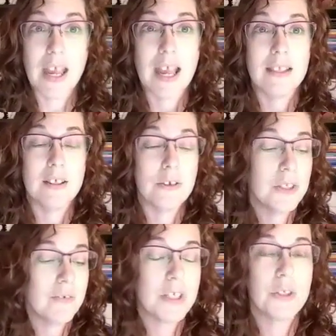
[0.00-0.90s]
And
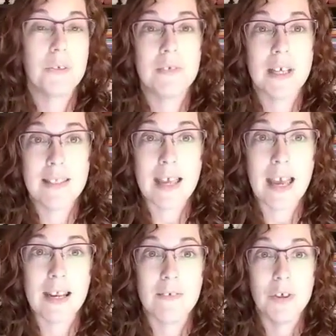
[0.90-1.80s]
those of us who've done
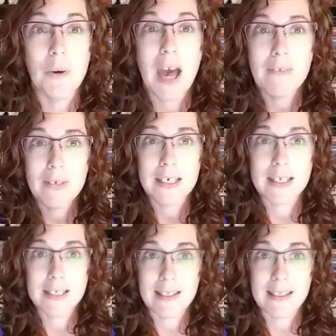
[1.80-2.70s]
that, if you haven't
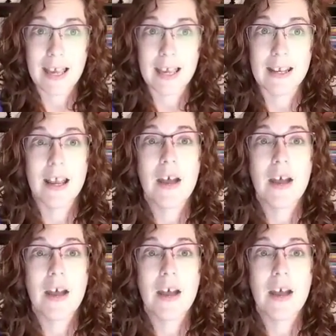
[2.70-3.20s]
yet done that,